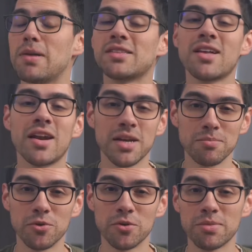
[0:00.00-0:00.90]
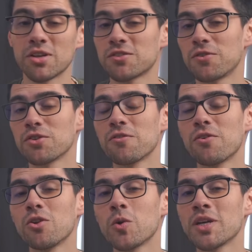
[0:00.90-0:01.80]
But not anymore, because for the
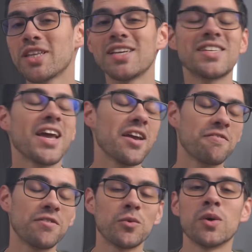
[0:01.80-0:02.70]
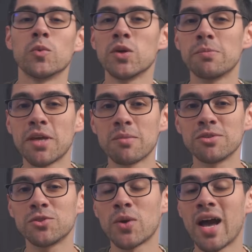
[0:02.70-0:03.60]
following days everyone will be able
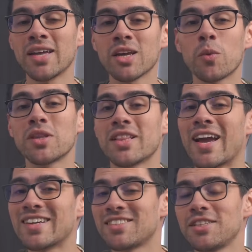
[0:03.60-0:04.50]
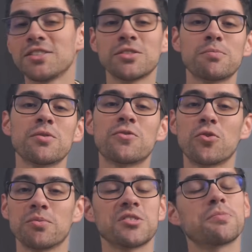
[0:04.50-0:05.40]
to adequately assess their
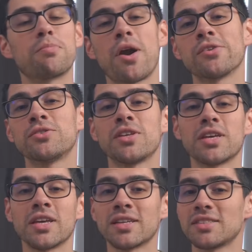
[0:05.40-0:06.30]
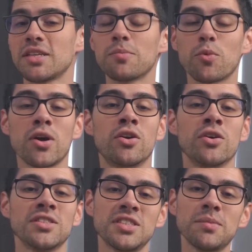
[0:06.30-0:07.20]
performance prior to taking a Step one or a
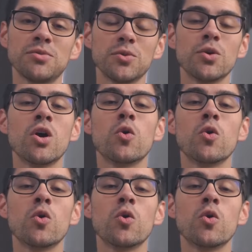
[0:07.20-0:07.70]
Step two